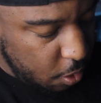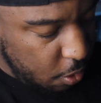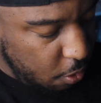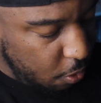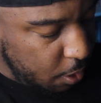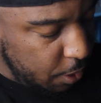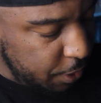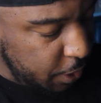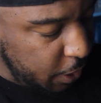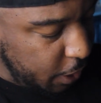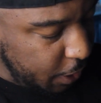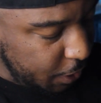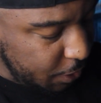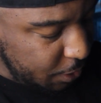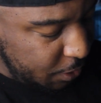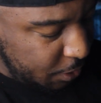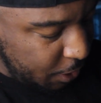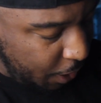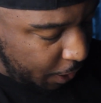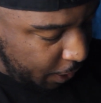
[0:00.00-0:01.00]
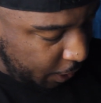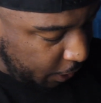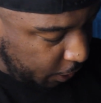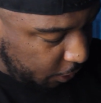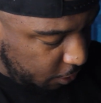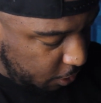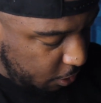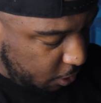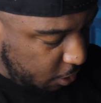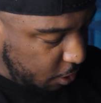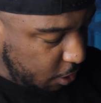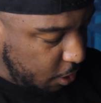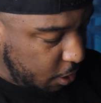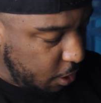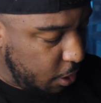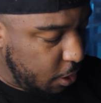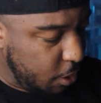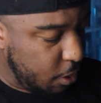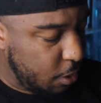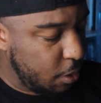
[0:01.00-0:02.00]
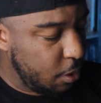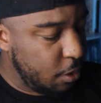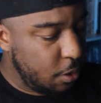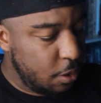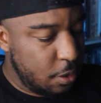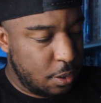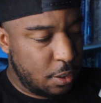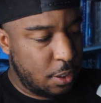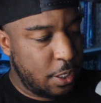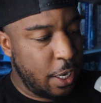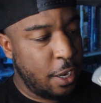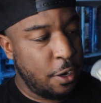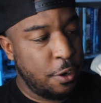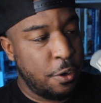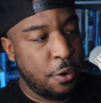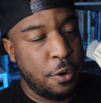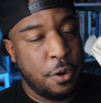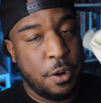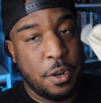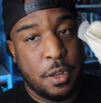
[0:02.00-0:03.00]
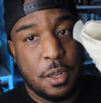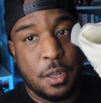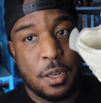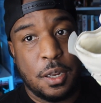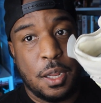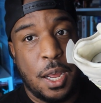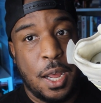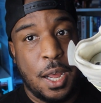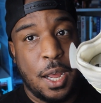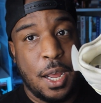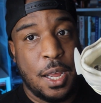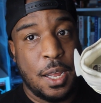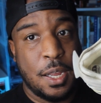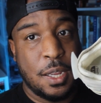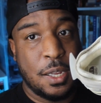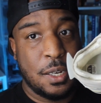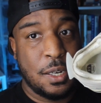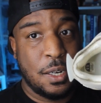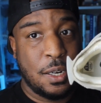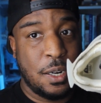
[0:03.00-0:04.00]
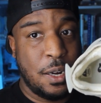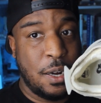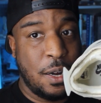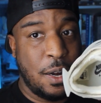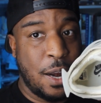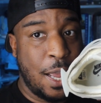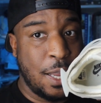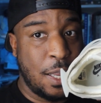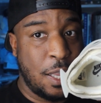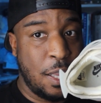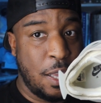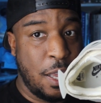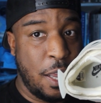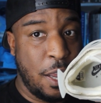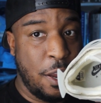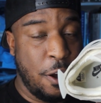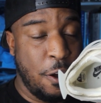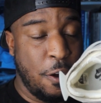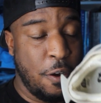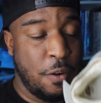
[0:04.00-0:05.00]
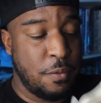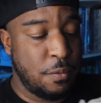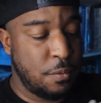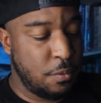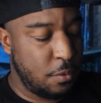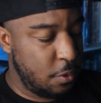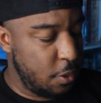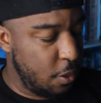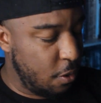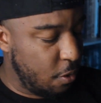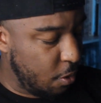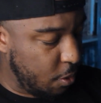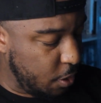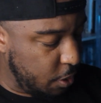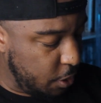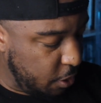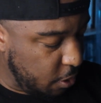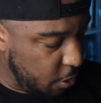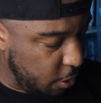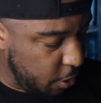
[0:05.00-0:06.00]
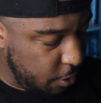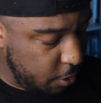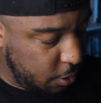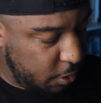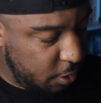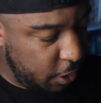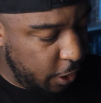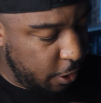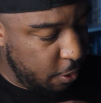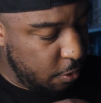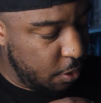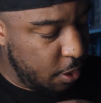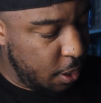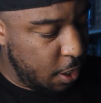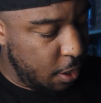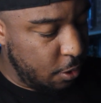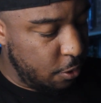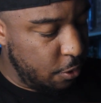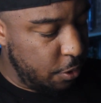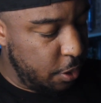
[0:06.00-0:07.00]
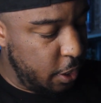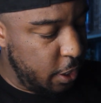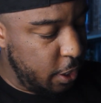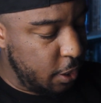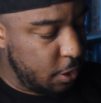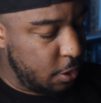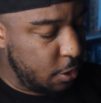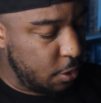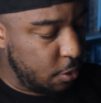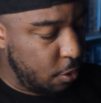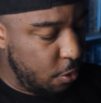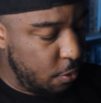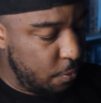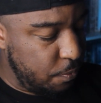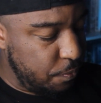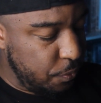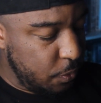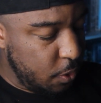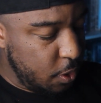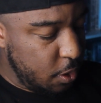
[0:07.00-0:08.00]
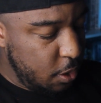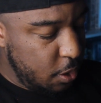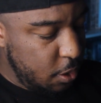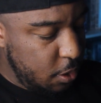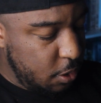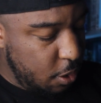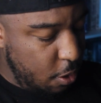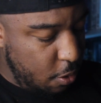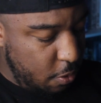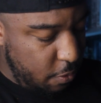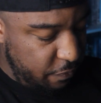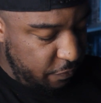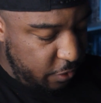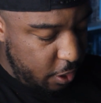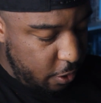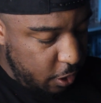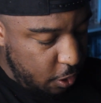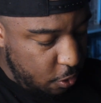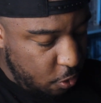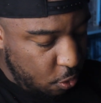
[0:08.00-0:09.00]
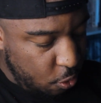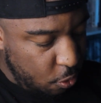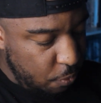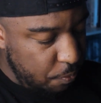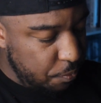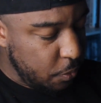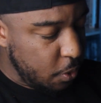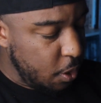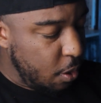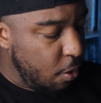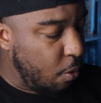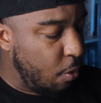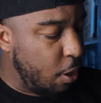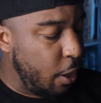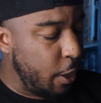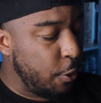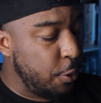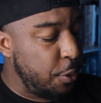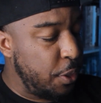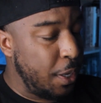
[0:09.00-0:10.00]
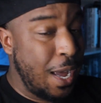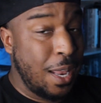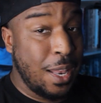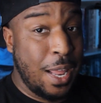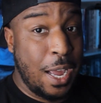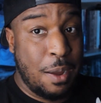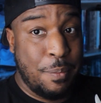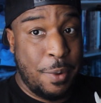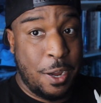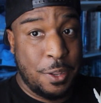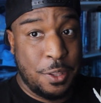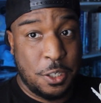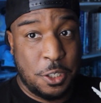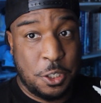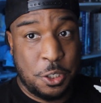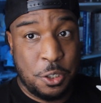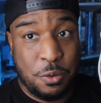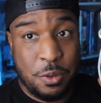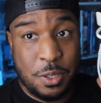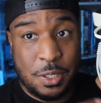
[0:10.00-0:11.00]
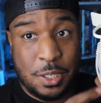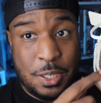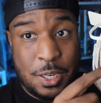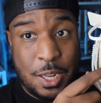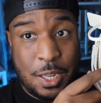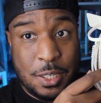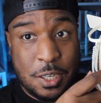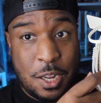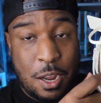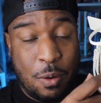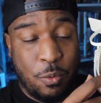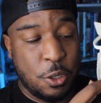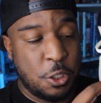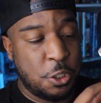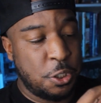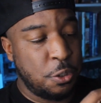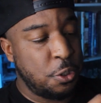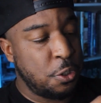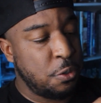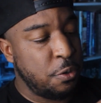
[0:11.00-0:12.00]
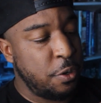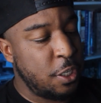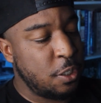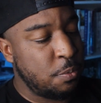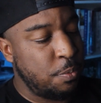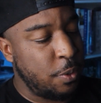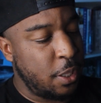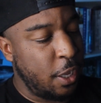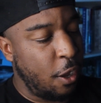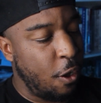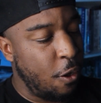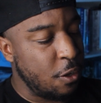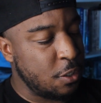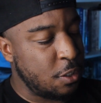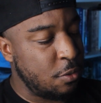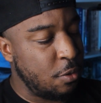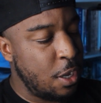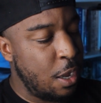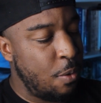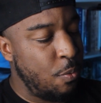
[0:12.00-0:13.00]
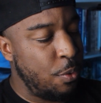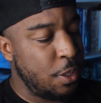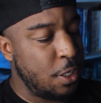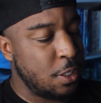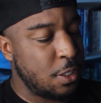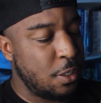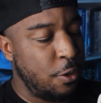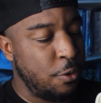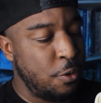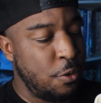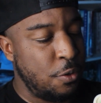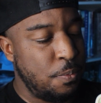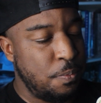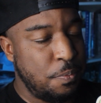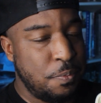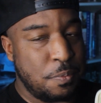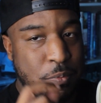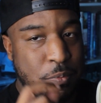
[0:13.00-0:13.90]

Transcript: on the inside, standard Nike Air on your sail colored insole. So very cool. Another thing I like about this shoe is it does come with shoe trees, but they also come with this little